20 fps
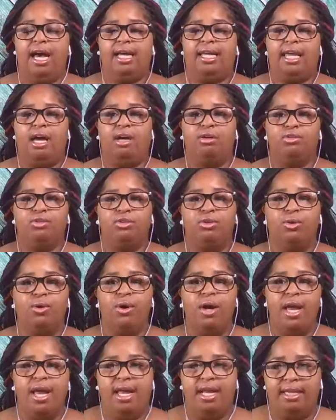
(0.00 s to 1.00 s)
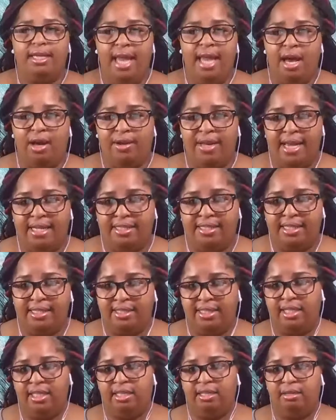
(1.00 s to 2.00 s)
council now as a
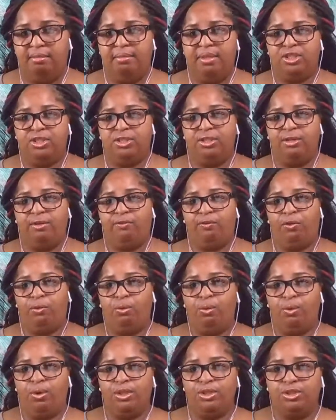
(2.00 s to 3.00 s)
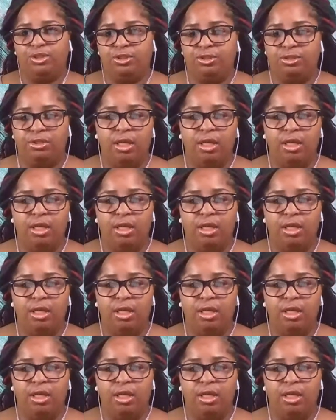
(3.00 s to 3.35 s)
city commissioner for Ward